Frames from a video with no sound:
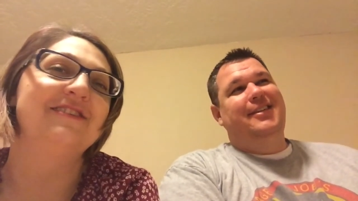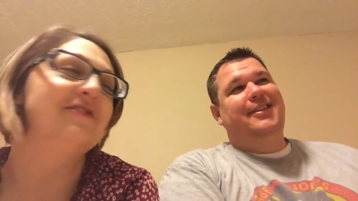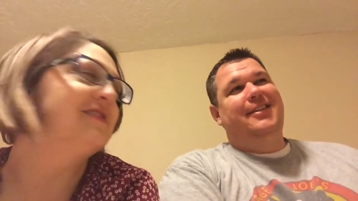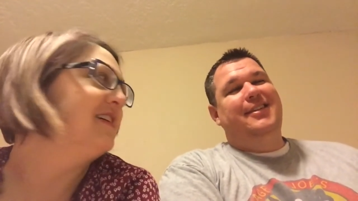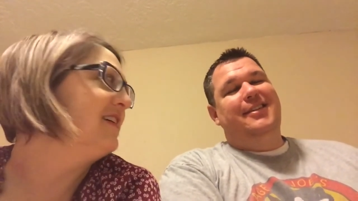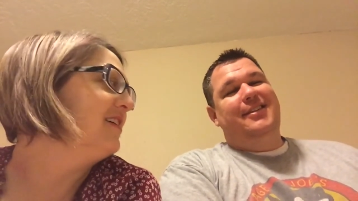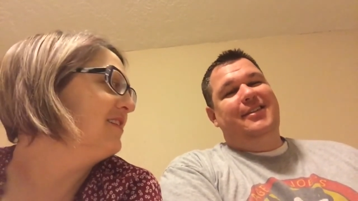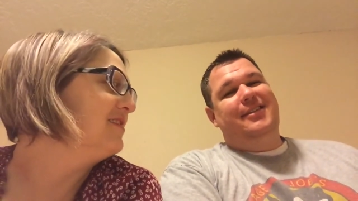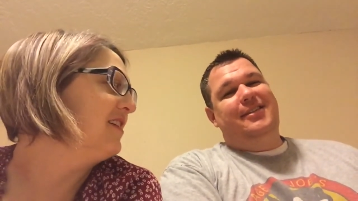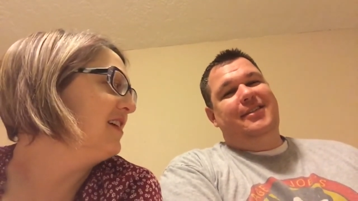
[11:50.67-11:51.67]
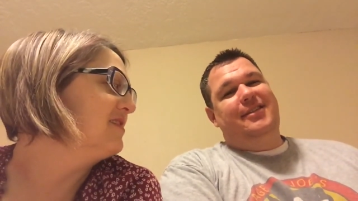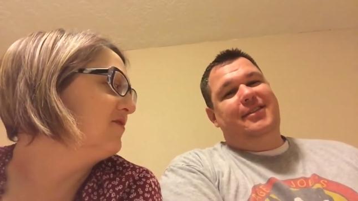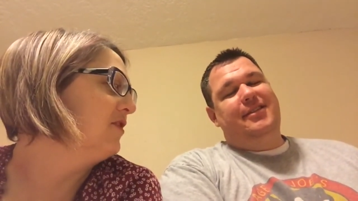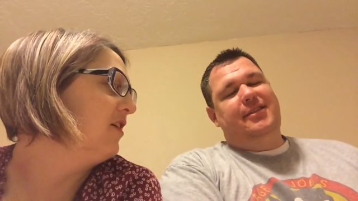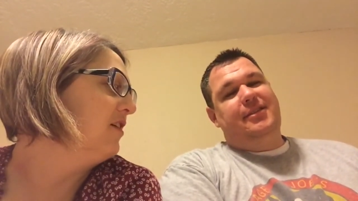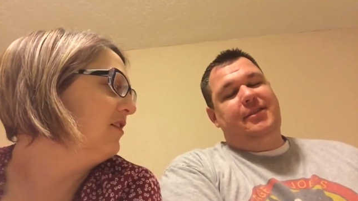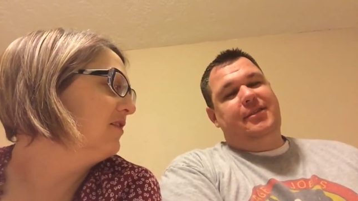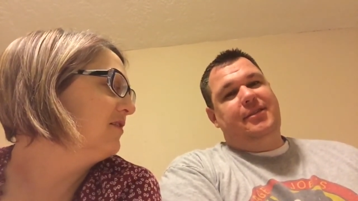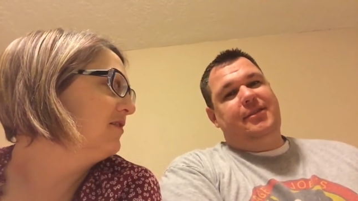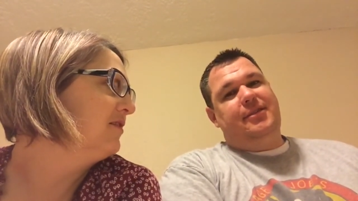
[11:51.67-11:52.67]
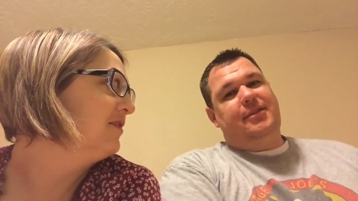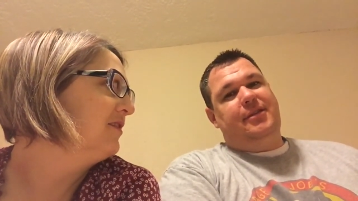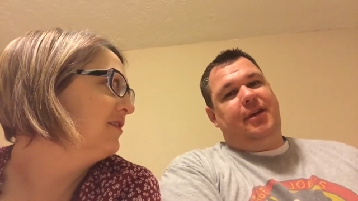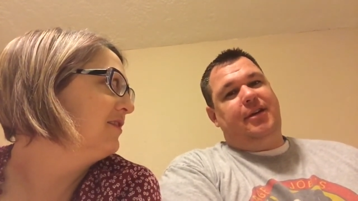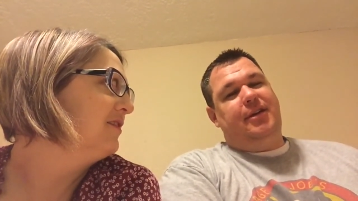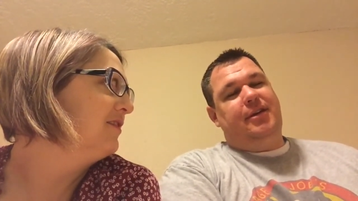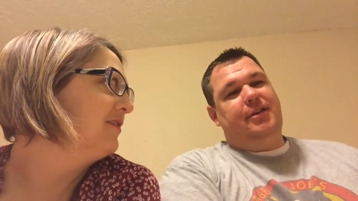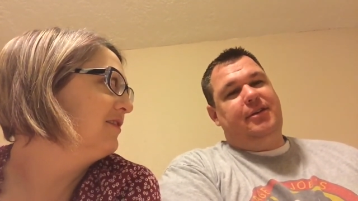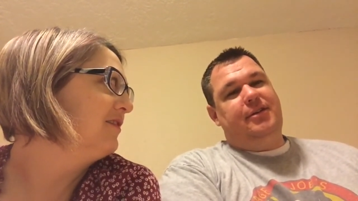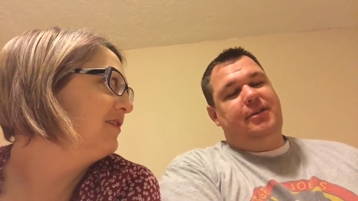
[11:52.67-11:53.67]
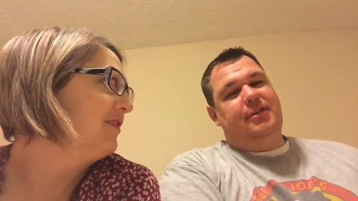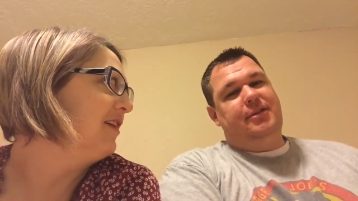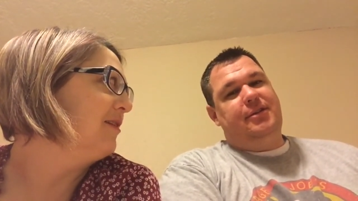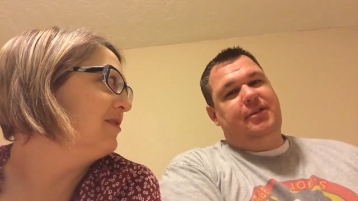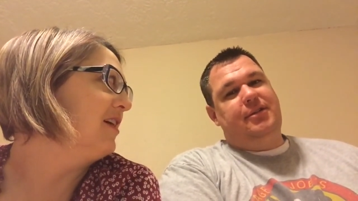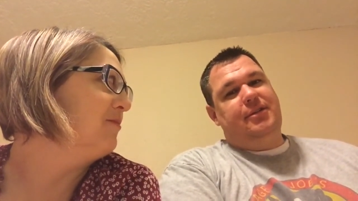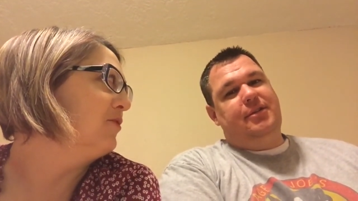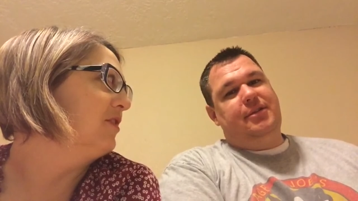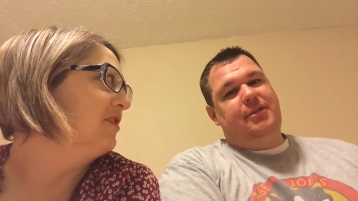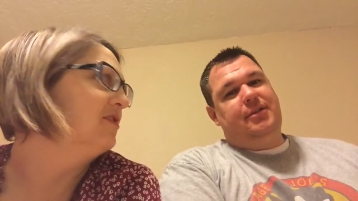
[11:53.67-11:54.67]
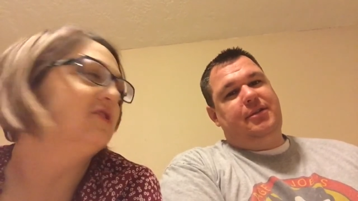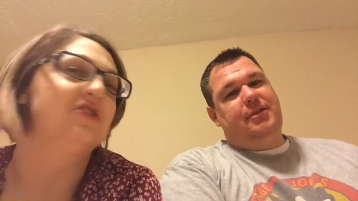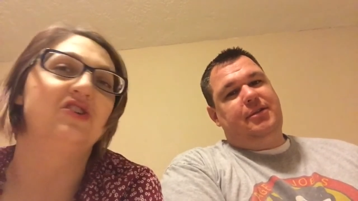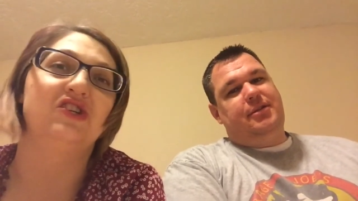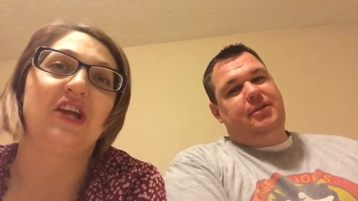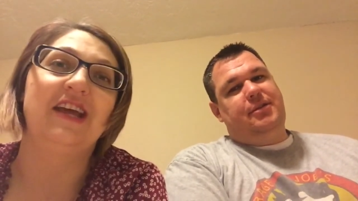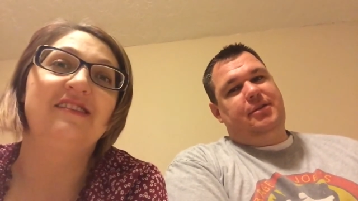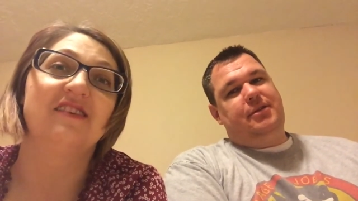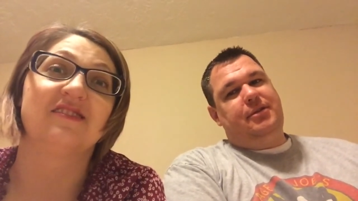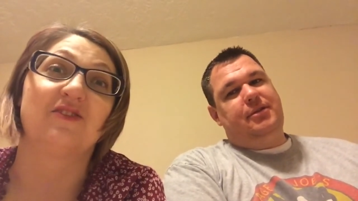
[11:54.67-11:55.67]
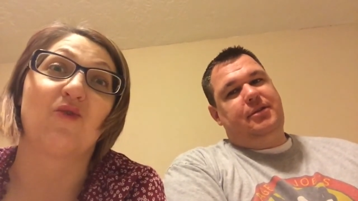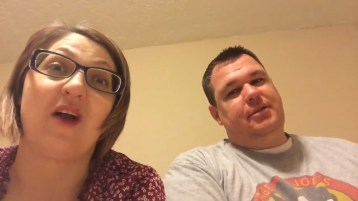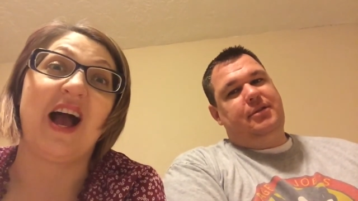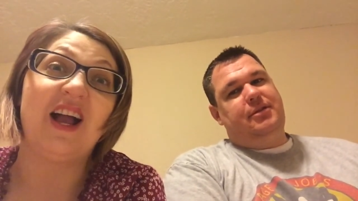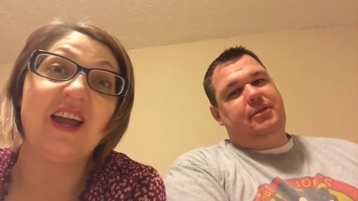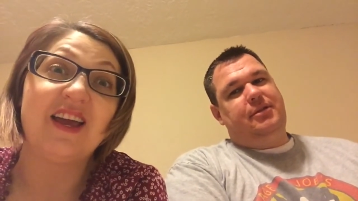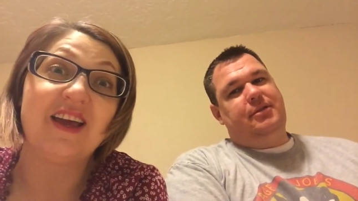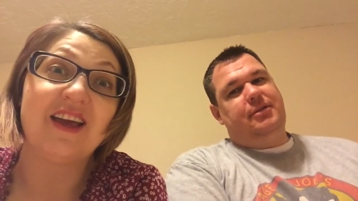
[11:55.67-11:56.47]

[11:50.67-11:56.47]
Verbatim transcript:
Speaker 1: Did you see today's vlog? Not yet. I, I put Jake does crack.